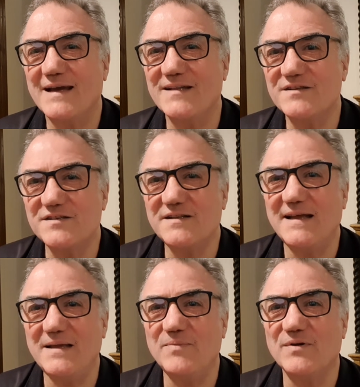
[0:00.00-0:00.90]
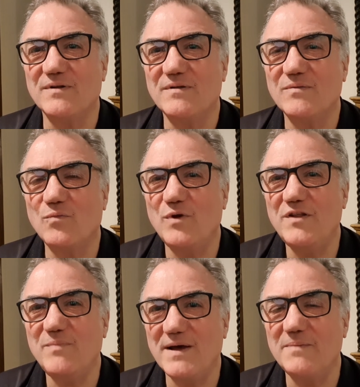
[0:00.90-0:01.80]
and stable
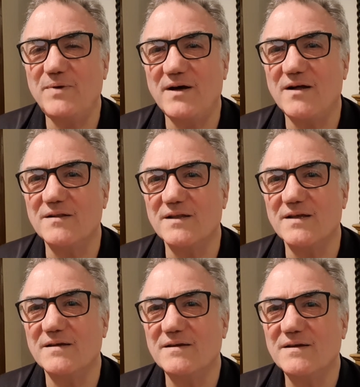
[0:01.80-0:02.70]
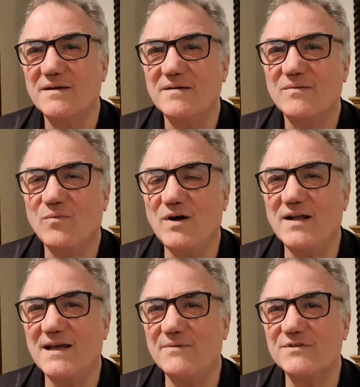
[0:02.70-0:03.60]
with my partner
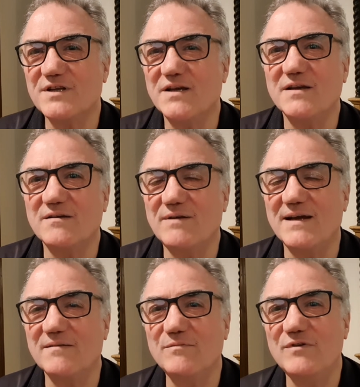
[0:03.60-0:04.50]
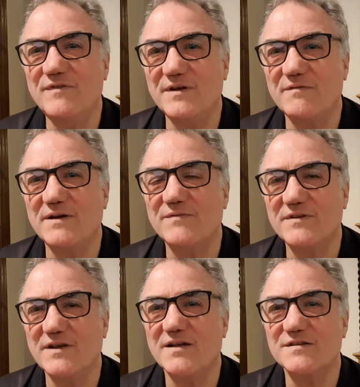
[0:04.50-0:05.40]
while I was moving around the
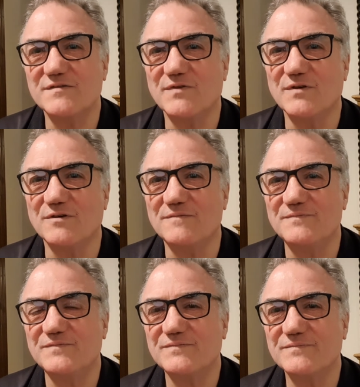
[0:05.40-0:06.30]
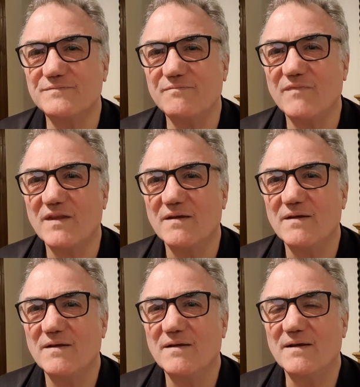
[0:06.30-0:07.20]
dance floor.
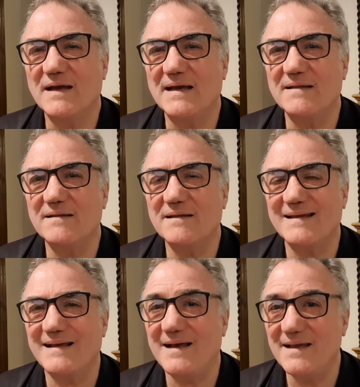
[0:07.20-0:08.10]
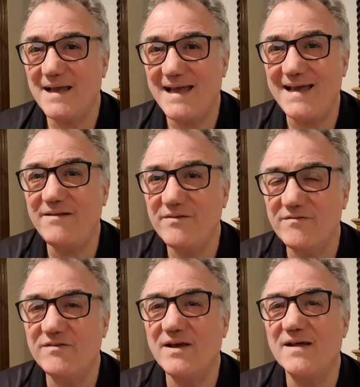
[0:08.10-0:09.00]
And I had
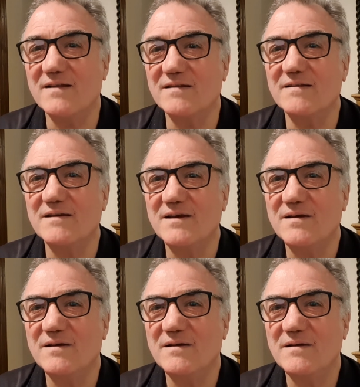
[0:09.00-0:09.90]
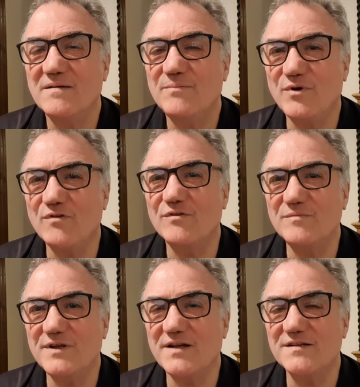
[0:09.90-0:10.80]
done
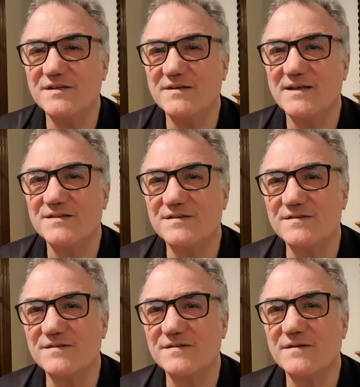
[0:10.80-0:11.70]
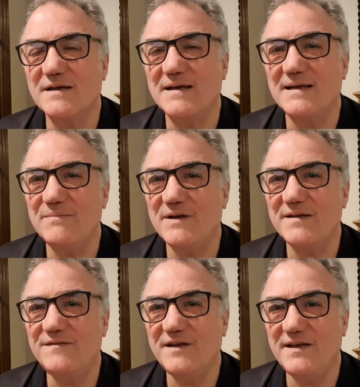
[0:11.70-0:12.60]
ballroom dancing lessons in
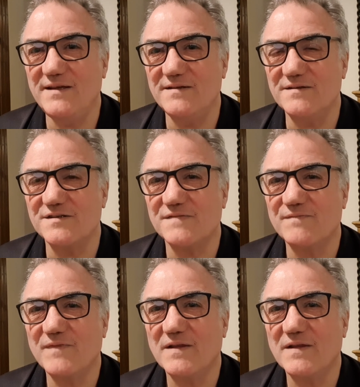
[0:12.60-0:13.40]
my teens,